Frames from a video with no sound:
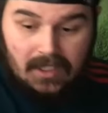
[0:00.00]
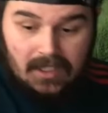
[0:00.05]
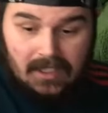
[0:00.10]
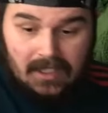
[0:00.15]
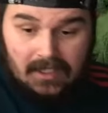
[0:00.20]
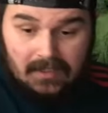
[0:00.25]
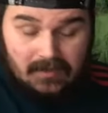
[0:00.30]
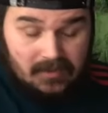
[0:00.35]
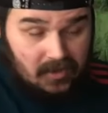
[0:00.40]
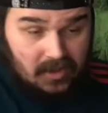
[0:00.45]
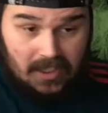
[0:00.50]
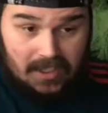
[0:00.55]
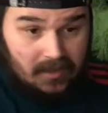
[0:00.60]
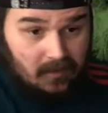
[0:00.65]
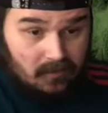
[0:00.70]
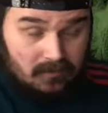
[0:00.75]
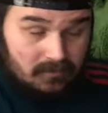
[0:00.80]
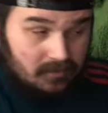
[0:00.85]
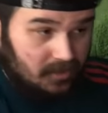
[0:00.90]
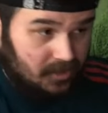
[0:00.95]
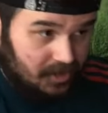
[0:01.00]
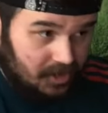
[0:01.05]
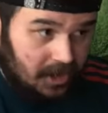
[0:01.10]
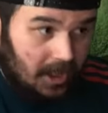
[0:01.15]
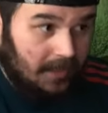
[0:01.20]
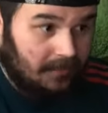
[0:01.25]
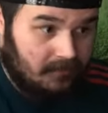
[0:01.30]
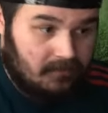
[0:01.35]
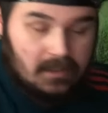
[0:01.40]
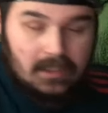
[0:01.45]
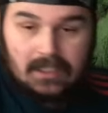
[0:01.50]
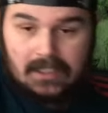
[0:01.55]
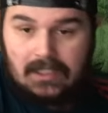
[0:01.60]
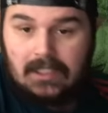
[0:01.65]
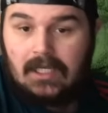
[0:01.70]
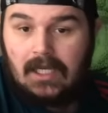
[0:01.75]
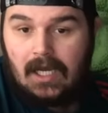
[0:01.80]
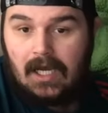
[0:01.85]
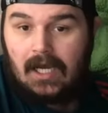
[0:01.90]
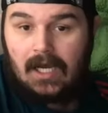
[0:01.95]
The channel generally,
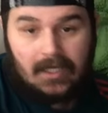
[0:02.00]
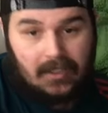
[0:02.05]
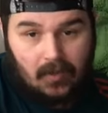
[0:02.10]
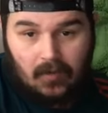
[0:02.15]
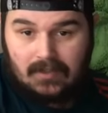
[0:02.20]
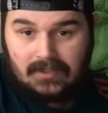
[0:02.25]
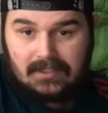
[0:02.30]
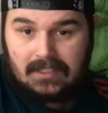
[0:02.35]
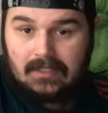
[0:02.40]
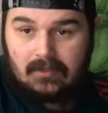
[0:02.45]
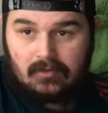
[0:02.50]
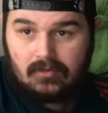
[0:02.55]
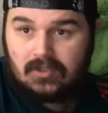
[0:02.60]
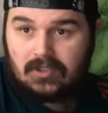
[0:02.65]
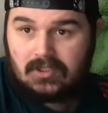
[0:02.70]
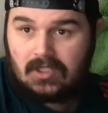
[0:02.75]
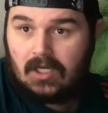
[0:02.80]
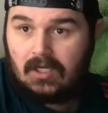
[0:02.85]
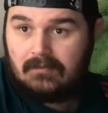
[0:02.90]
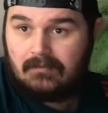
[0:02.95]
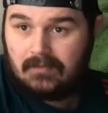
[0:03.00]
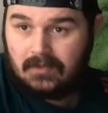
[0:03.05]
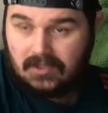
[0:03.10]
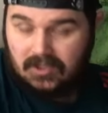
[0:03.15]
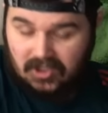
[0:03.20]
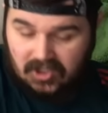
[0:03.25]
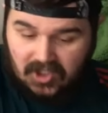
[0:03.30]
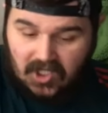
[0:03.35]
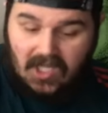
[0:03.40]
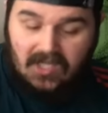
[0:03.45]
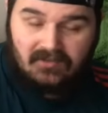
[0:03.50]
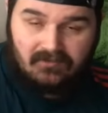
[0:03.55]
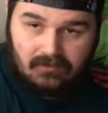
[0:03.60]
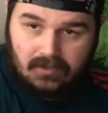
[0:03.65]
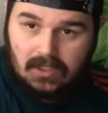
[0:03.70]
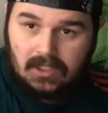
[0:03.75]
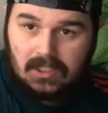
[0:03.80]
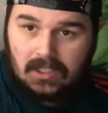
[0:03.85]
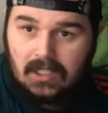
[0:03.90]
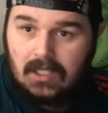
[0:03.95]
I know I say it all the time, but
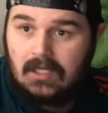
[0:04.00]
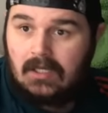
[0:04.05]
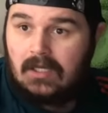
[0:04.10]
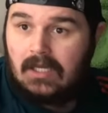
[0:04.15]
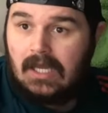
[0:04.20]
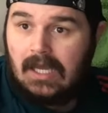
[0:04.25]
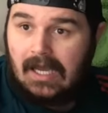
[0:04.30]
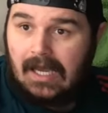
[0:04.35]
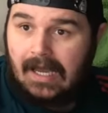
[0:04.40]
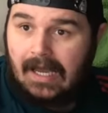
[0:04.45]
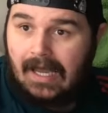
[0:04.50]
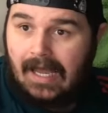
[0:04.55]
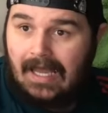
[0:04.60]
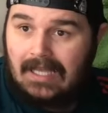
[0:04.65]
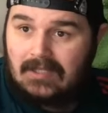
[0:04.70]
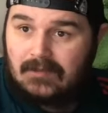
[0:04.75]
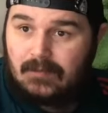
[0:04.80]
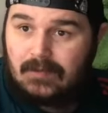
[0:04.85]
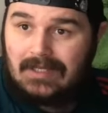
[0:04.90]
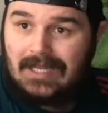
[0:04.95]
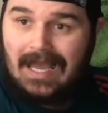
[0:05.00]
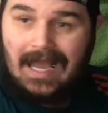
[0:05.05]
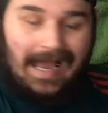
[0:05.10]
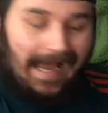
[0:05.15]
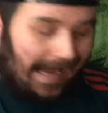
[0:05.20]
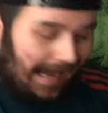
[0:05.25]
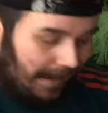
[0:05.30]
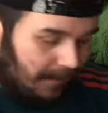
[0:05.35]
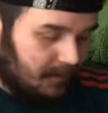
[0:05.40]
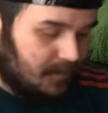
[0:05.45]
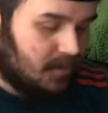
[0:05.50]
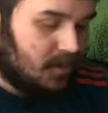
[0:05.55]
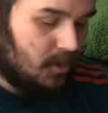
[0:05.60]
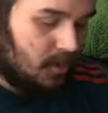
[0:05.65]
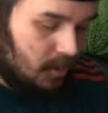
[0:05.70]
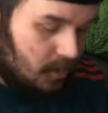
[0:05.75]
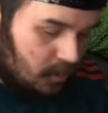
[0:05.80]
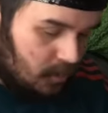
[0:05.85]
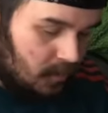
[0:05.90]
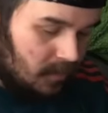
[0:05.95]
generally has been
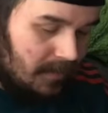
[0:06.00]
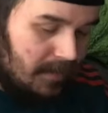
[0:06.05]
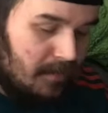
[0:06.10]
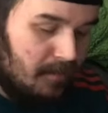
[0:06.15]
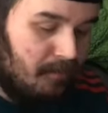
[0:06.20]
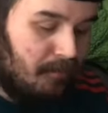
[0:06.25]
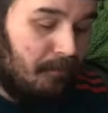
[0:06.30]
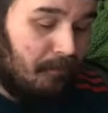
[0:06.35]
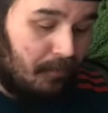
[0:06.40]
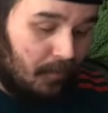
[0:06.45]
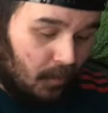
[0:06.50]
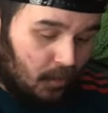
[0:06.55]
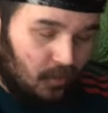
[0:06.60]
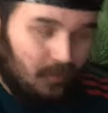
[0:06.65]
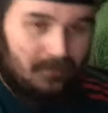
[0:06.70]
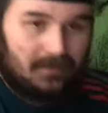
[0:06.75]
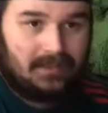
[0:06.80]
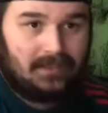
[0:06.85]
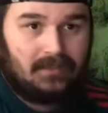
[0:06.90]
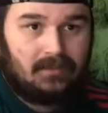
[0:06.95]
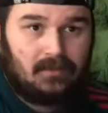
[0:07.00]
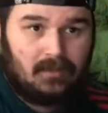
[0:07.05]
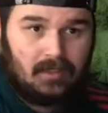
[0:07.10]
absolutely booming.